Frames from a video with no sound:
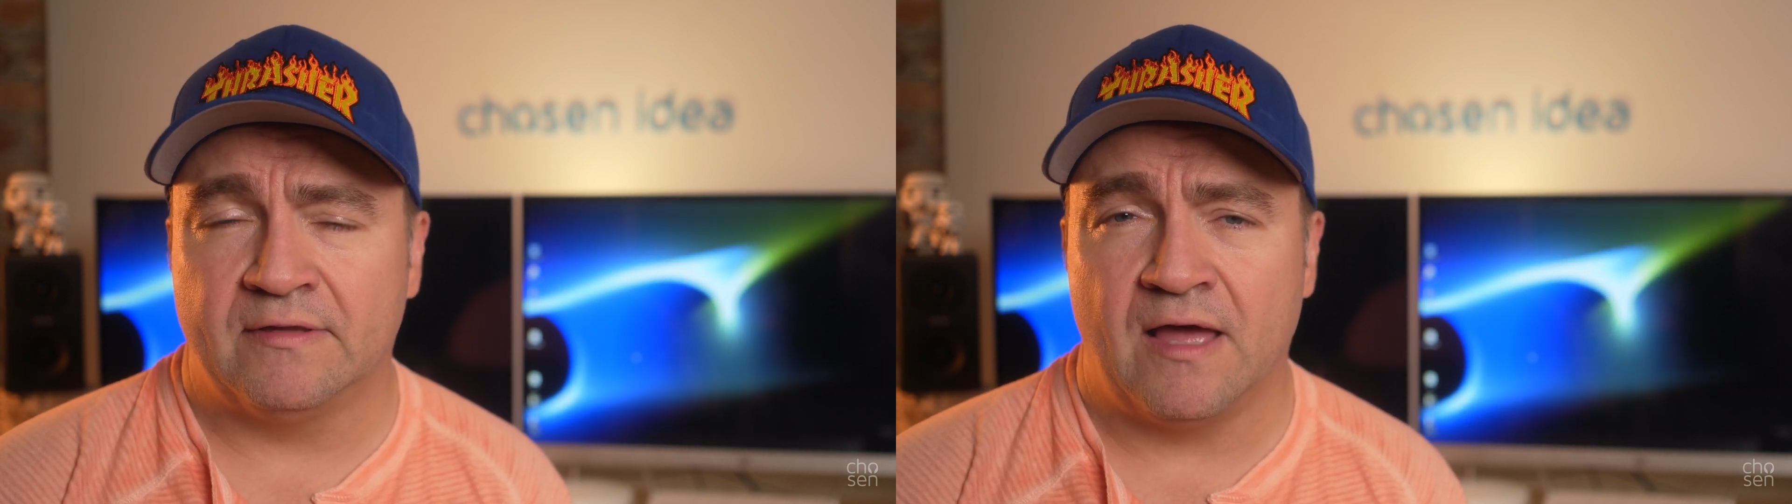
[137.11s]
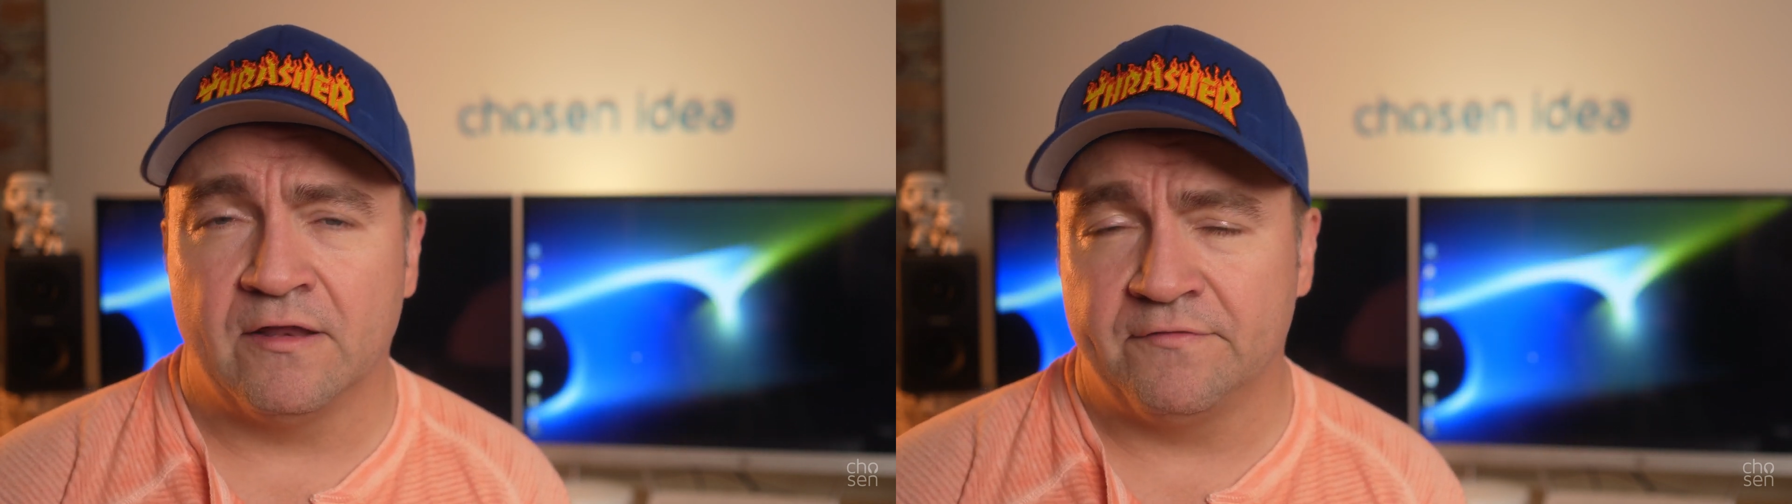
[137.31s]

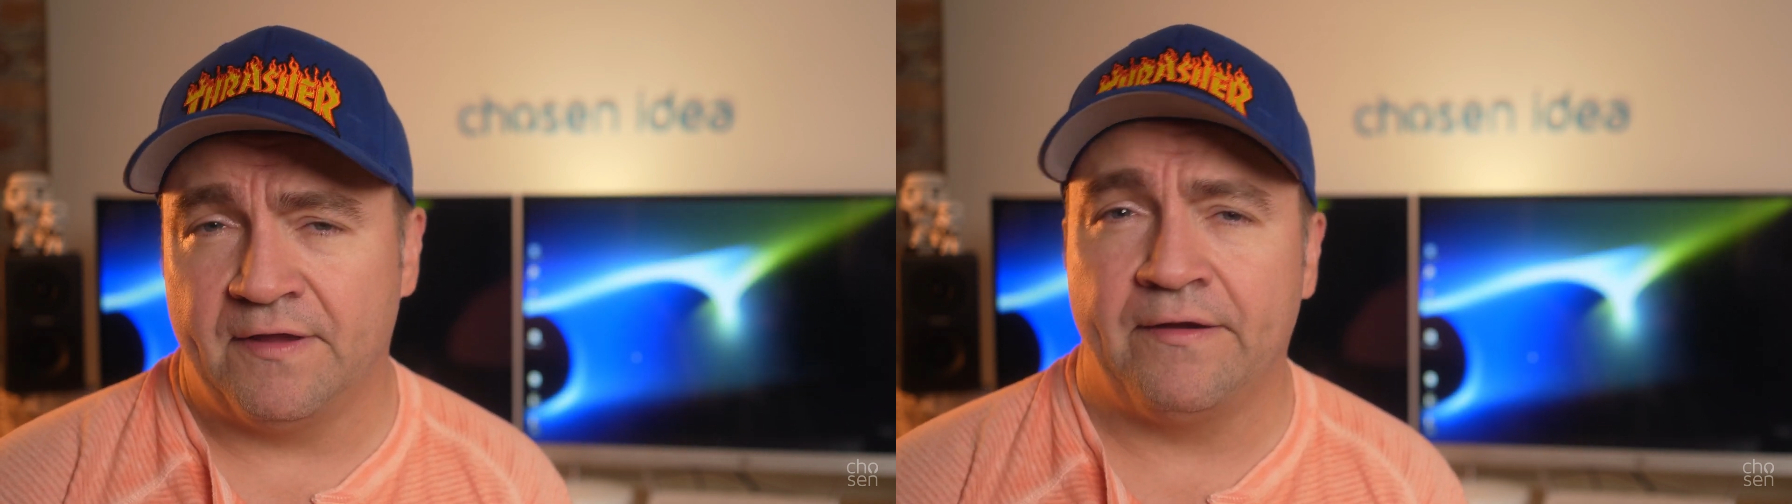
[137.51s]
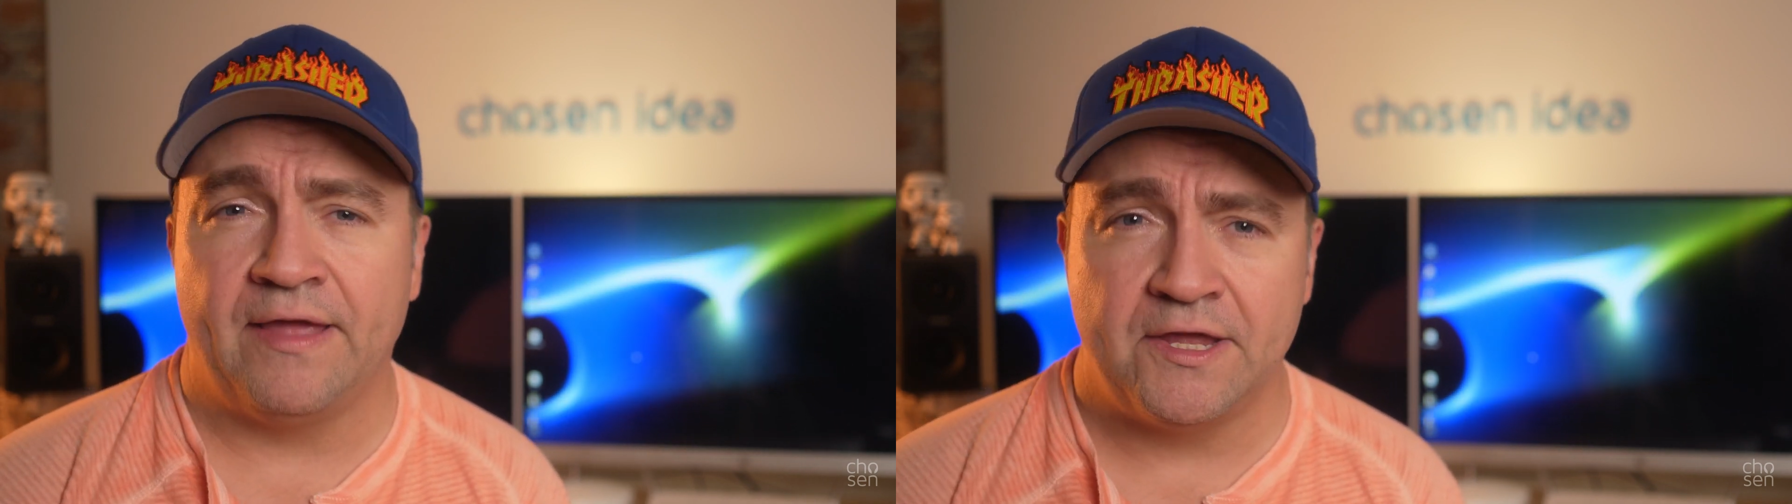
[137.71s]
color
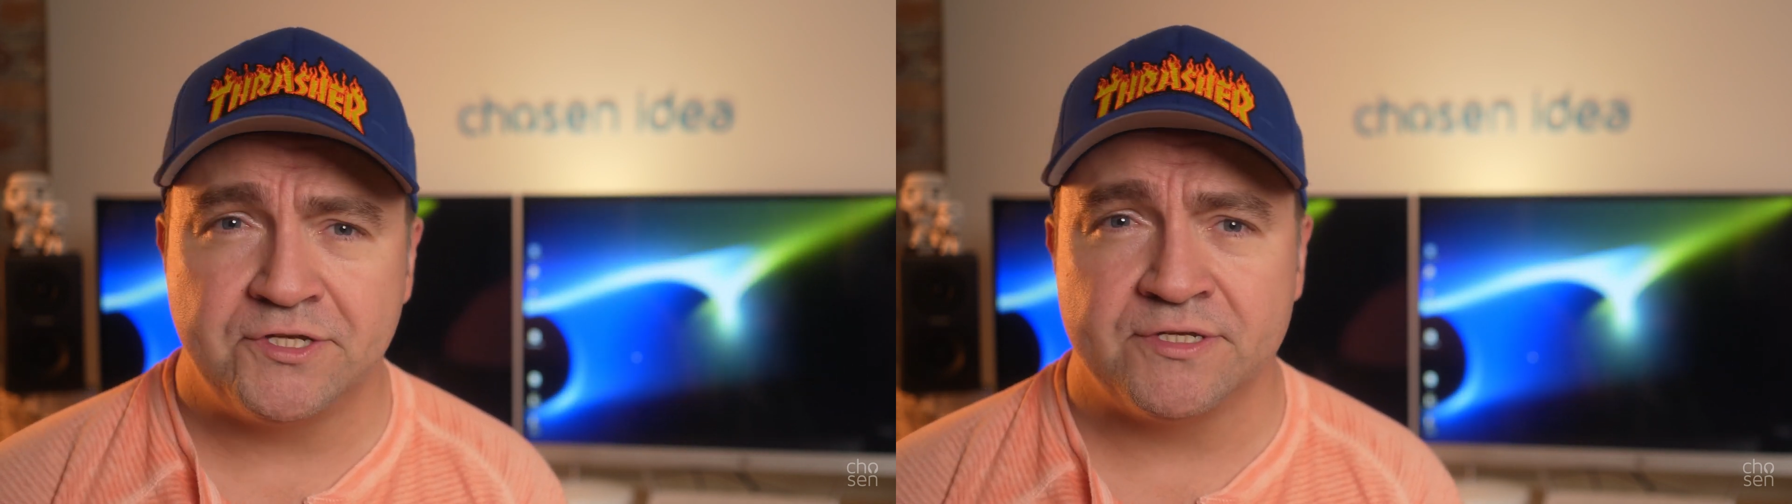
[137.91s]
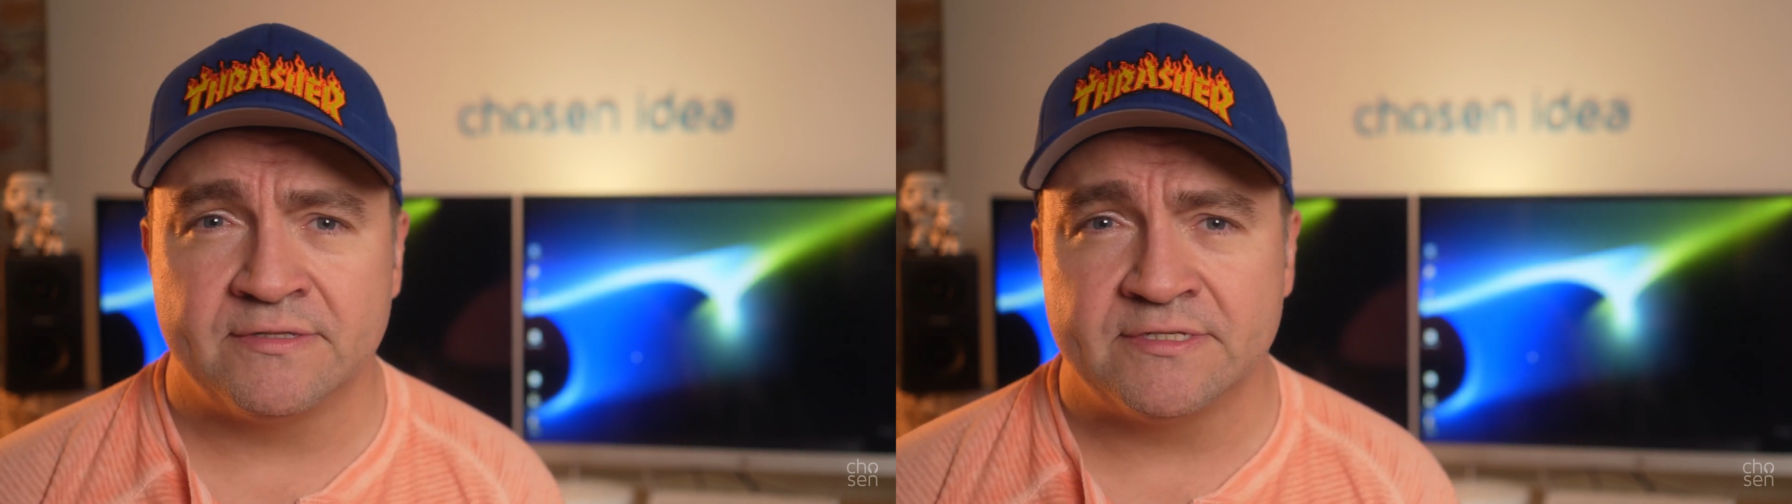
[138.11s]

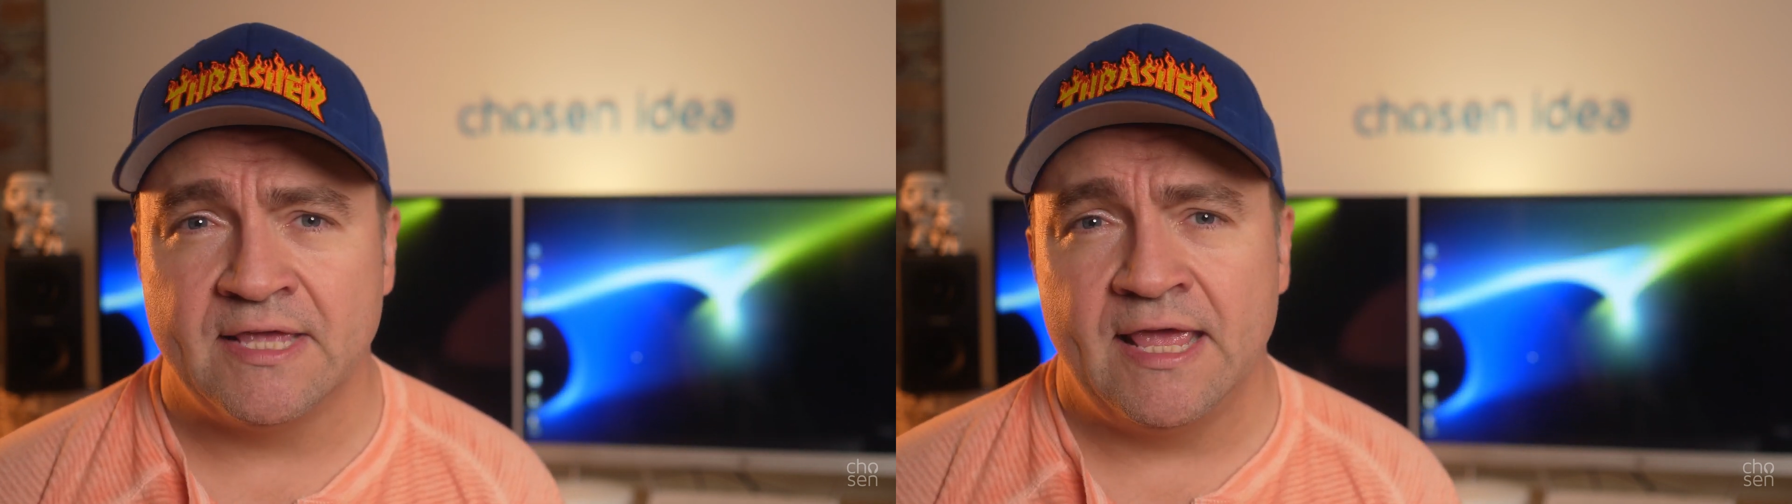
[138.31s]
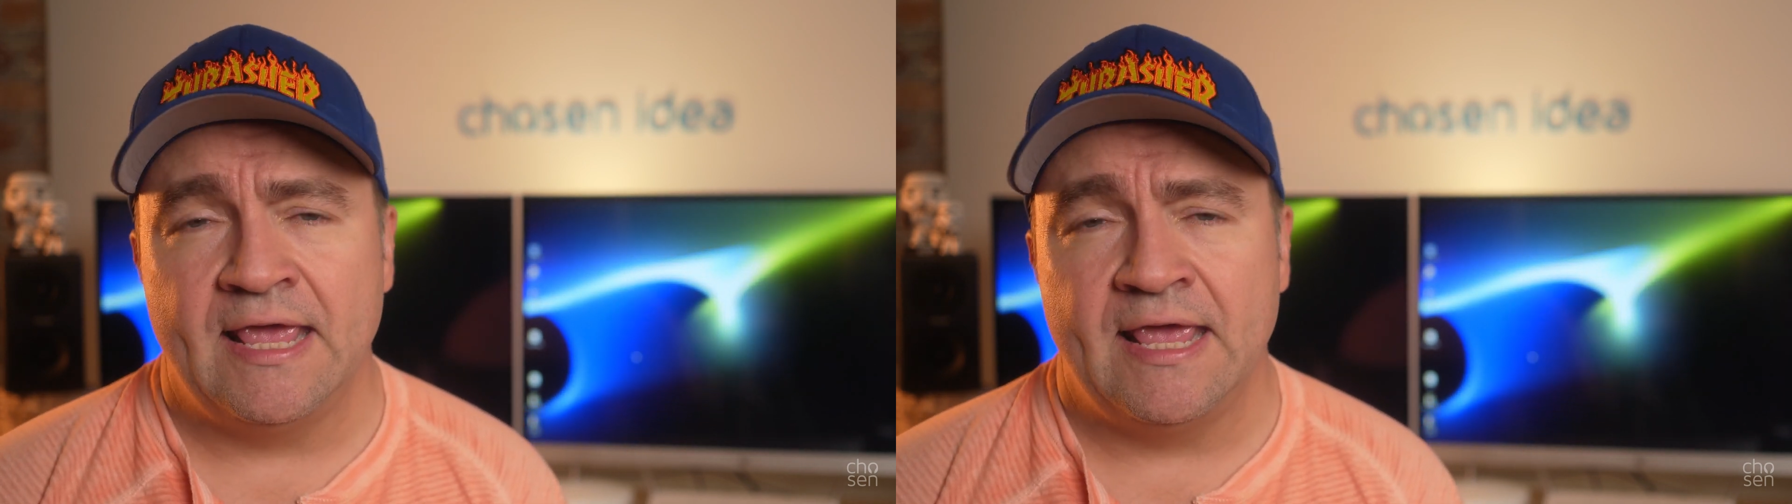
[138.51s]
variations.